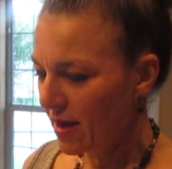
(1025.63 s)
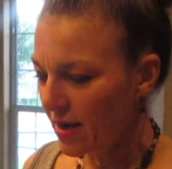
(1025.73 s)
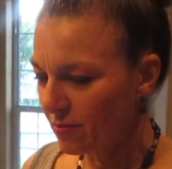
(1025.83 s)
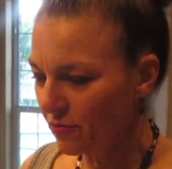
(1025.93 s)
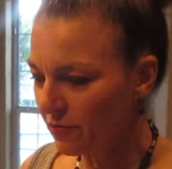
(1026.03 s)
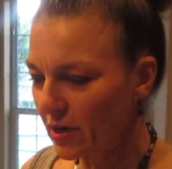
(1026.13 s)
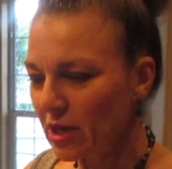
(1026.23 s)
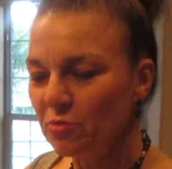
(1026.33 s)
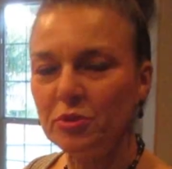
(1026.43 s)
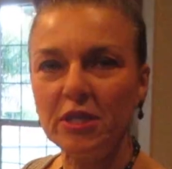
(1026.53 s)
I'm
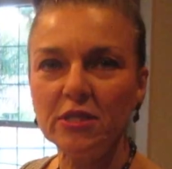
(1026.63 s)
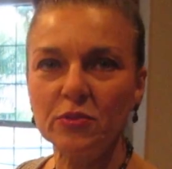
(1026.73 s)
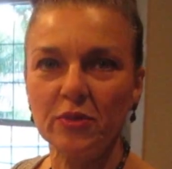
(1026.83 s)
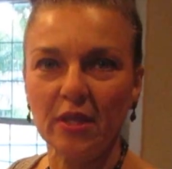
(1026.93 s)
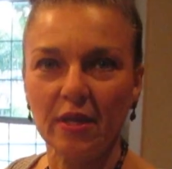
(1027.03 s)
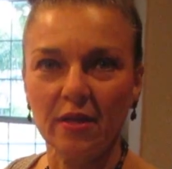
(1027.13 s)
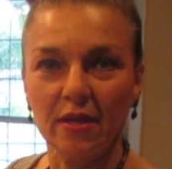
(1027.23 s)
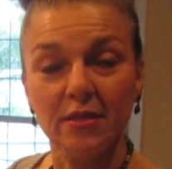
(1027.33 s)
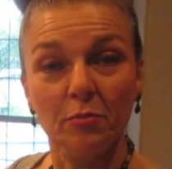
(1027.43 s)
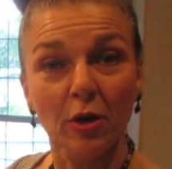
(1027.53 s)
very pleased with
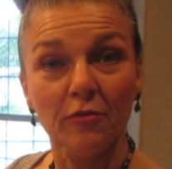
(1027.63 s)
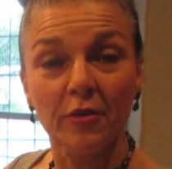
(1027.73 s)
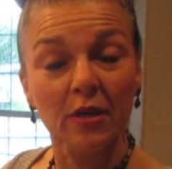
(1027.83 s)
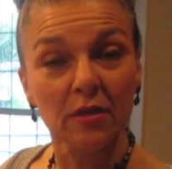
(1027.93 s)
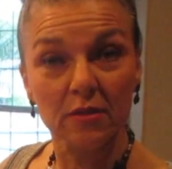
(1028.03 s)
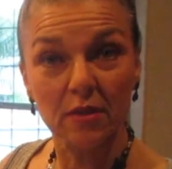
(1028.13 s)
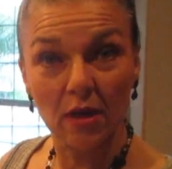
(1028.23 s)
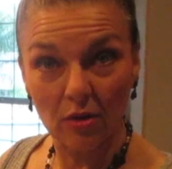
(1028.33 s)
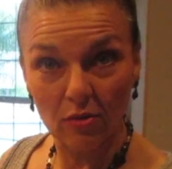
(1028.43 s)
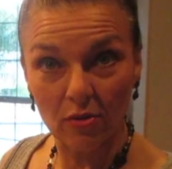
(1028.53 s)
it. Is it perfect?
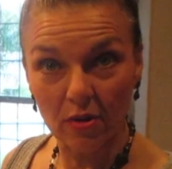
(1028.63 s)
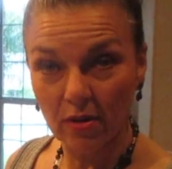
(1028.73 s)
No.